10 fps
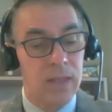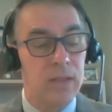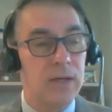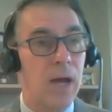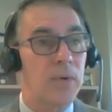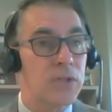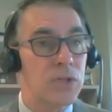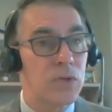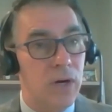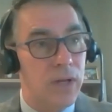The
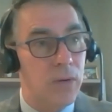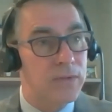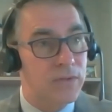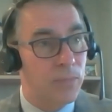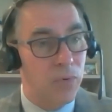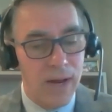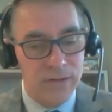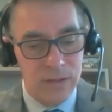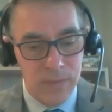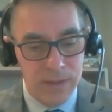#2 area was a
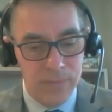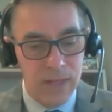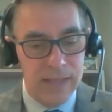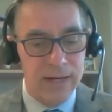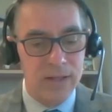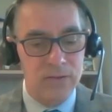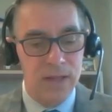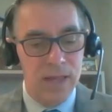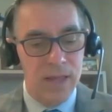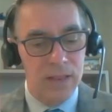surprise to me, and that is
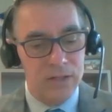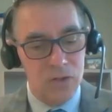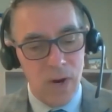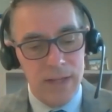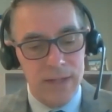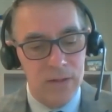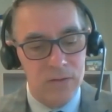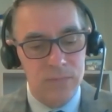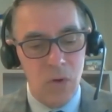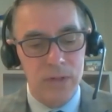electronic
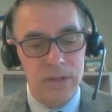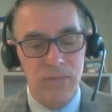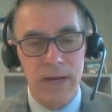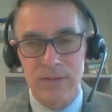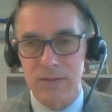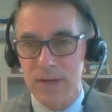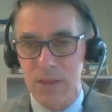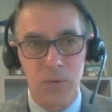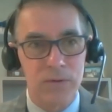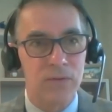smoking devices, in
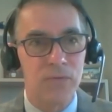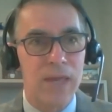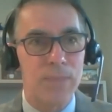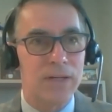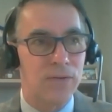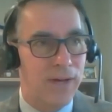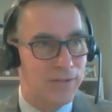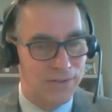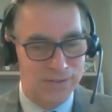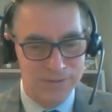other words, vaping devices.